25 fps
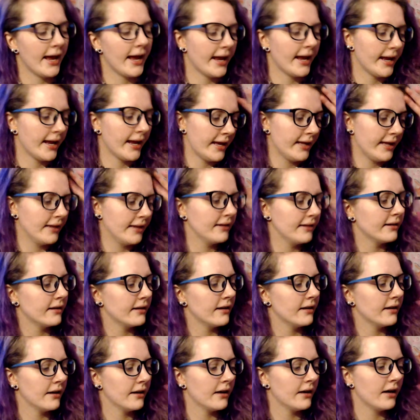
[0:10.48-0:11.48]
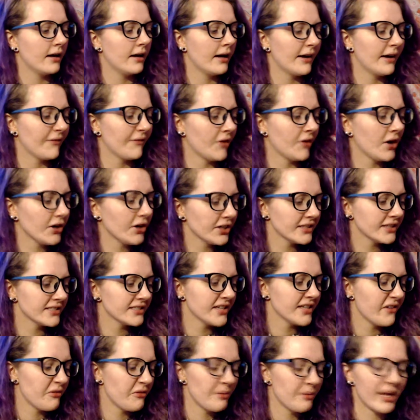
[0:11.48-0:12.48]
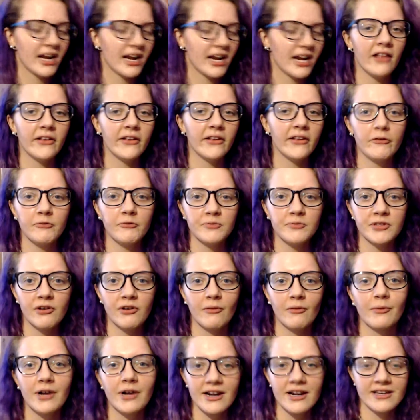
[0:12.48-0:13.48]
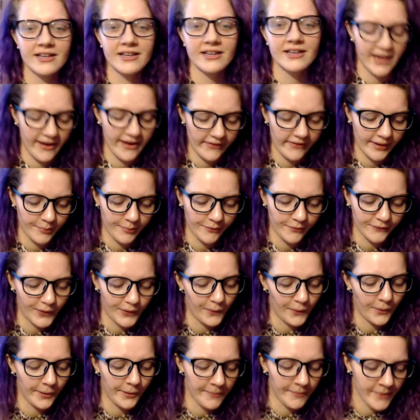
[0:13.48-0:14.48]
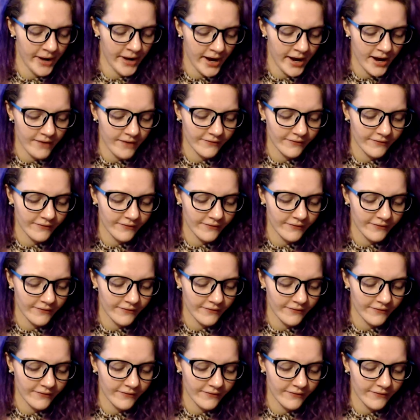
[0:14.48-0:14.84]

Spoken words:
And I've heard good stuff about all of them, so I'm ready to see how they perform.